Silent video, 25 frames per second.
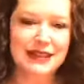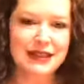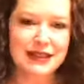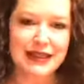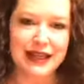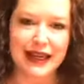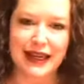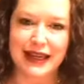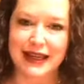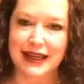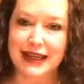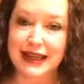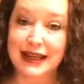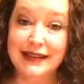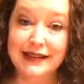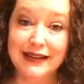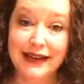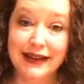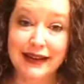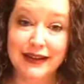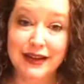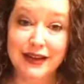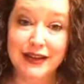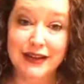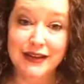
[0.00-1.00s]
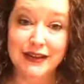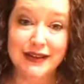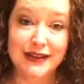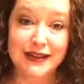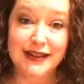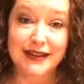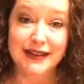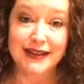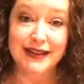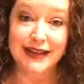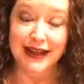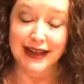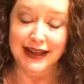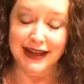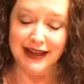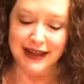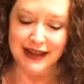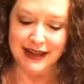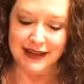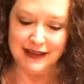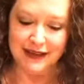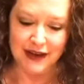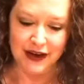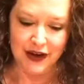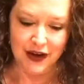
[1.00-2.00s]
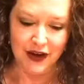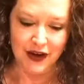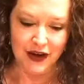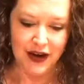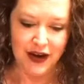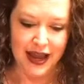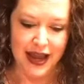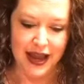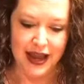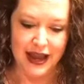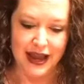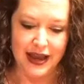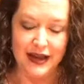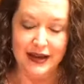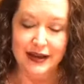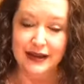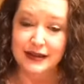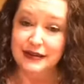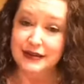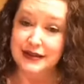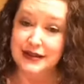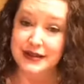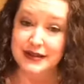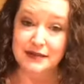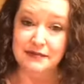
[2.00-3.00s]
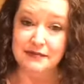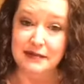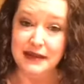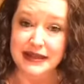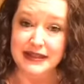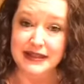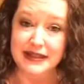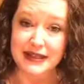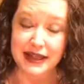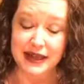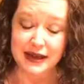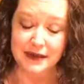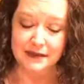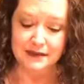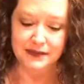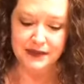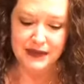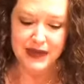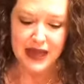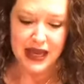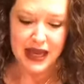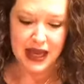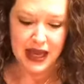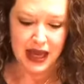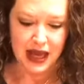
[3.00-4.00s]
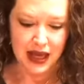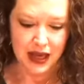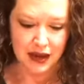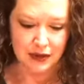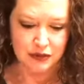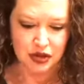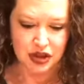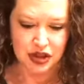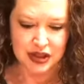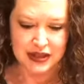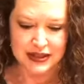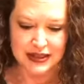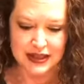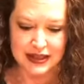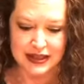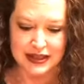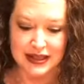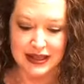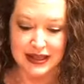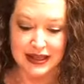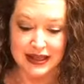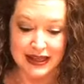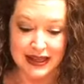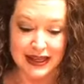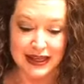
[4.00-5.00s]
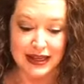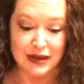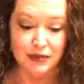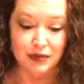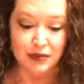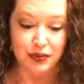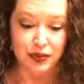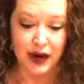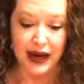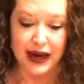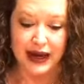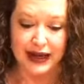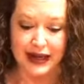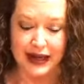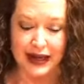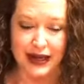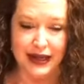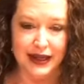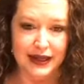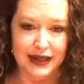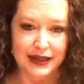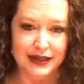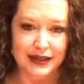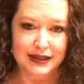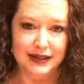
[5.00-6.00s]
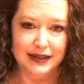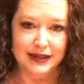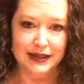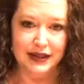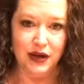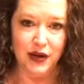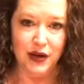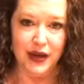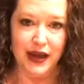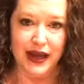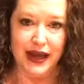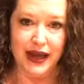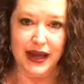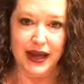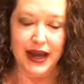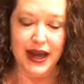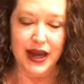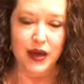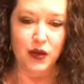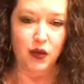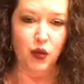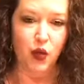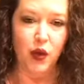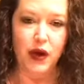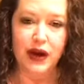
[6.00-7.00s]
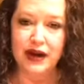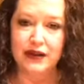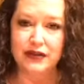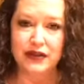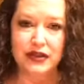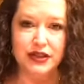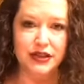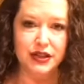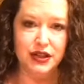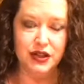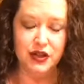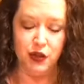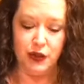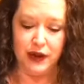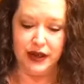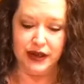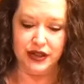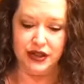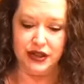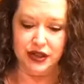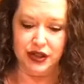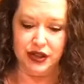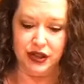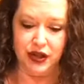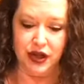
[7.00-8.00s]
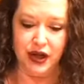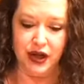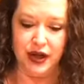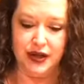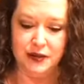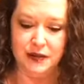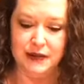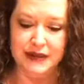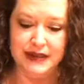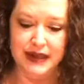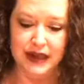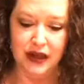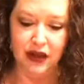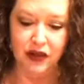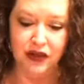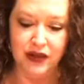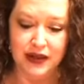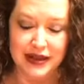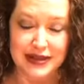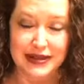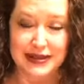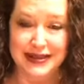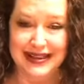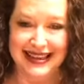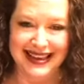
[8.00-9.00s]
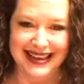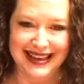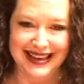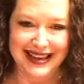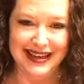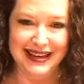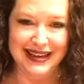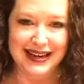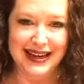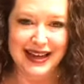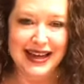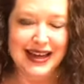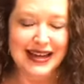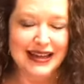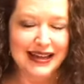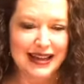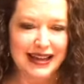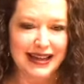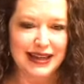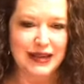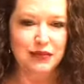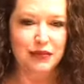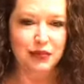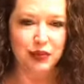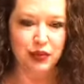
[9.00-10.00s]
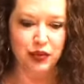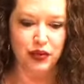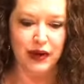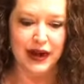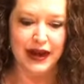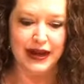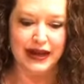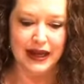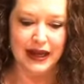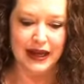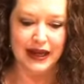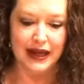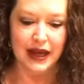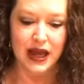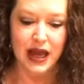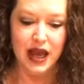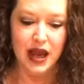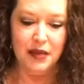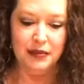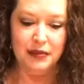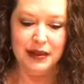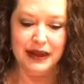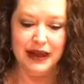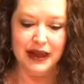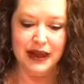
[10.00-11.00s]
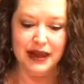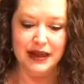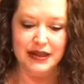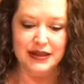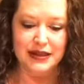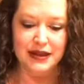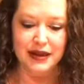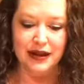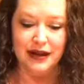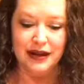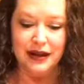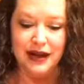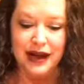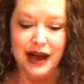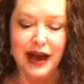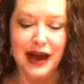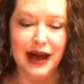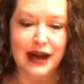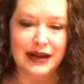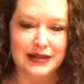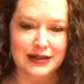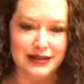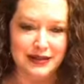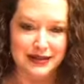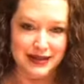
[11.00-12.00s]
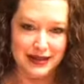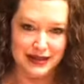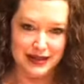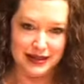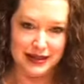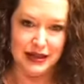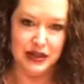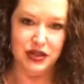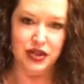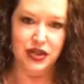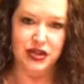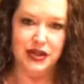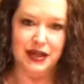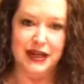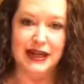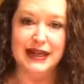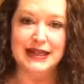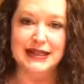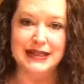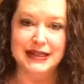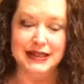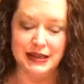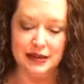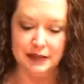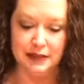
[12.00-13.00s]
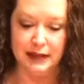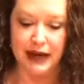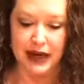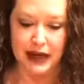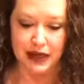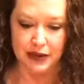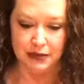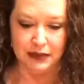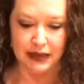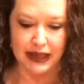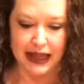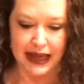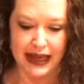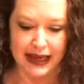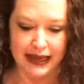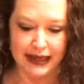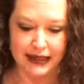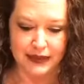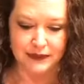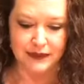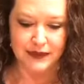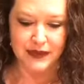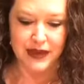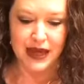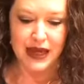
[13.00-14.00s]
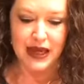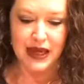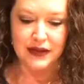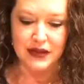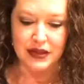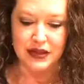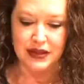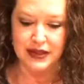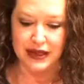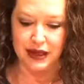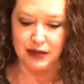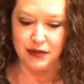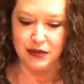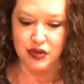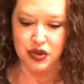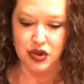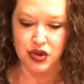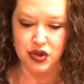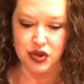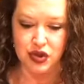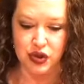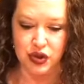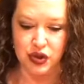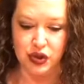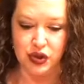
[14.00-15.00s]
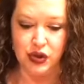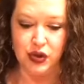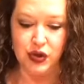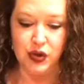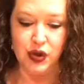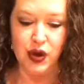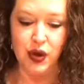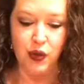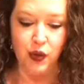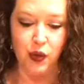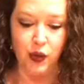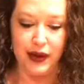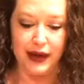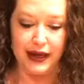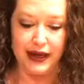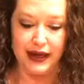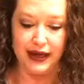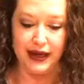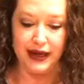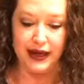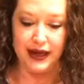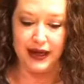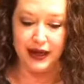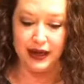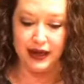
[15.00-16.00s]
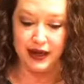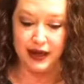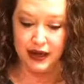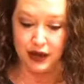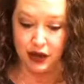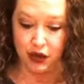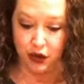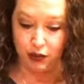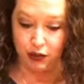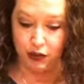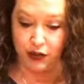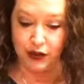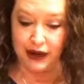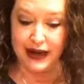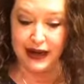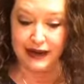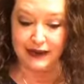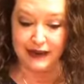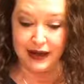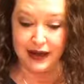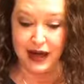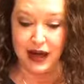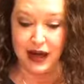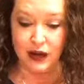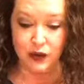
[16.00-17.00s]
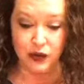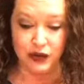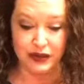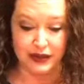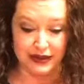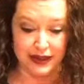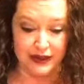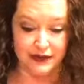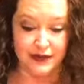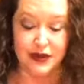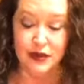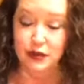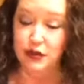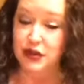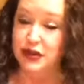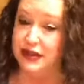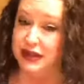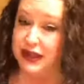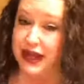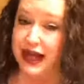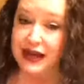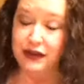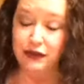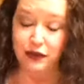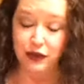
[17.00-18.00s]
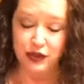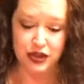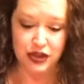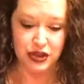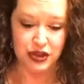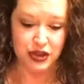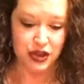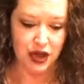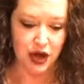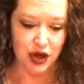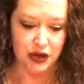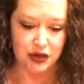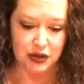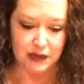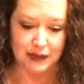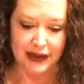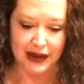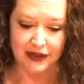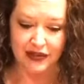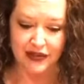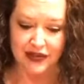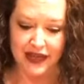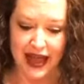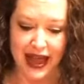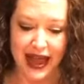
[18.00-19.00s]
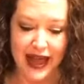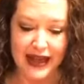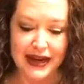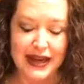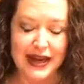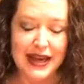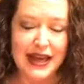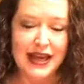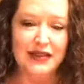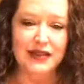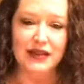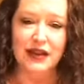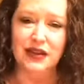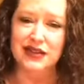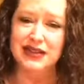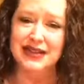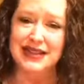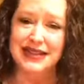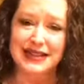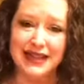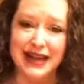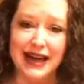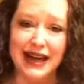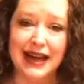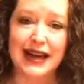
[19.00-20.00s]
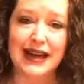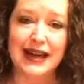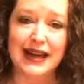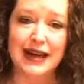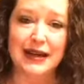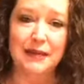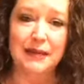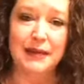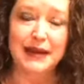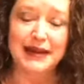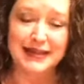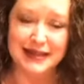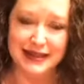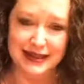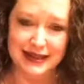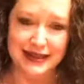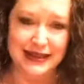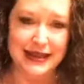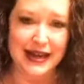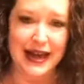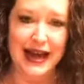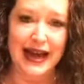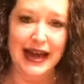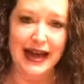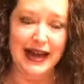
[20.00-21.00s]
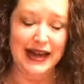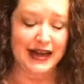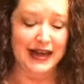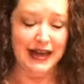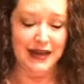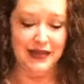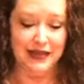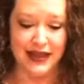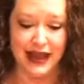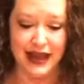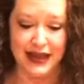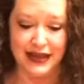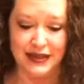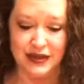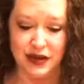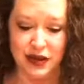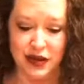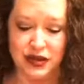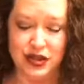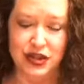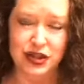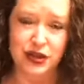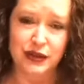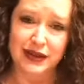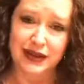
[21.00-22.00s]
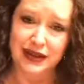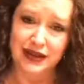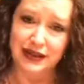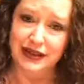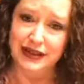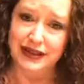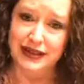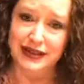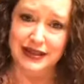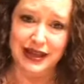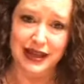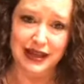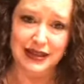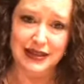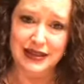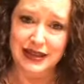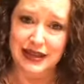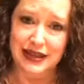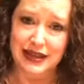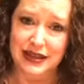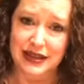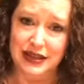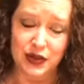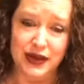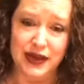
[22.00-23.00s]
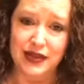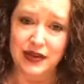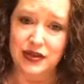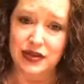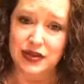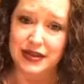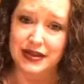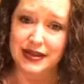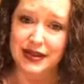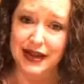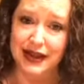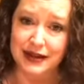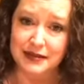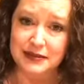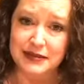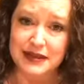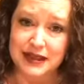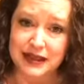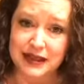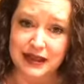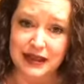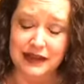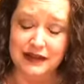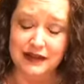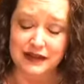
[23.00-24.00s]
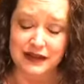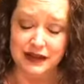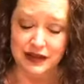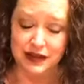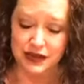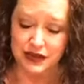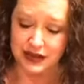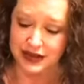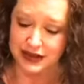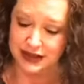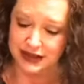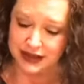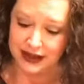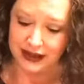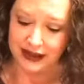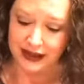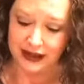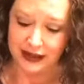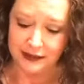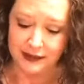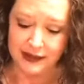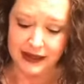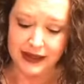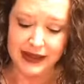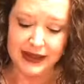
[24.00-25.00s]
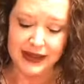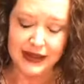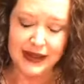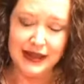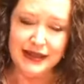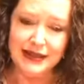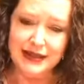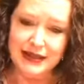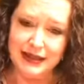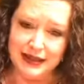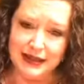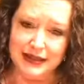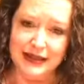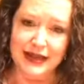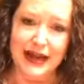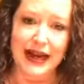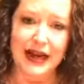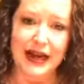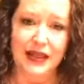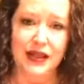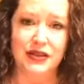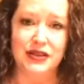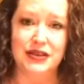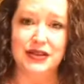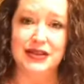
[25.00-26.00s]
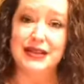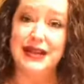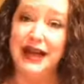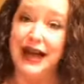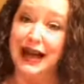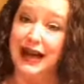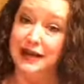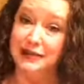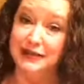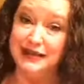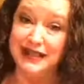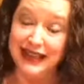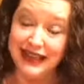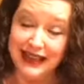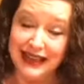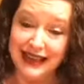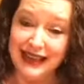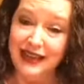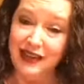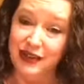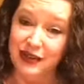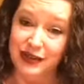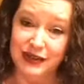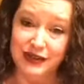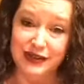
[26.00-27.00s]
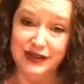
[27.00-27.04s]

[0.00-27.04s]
hang in there hang in there and submit to him. Um, she says, keep praying. Okay, in whatever situation your husband's health is in, keep praying because God's decision is the bottom line. The same is true when you're praying that God will save someone's life. We just talked about that. There's a time to die, and that is also in Ecclesiastes 3. There's a time to live and there's a time to die, there's a time to heal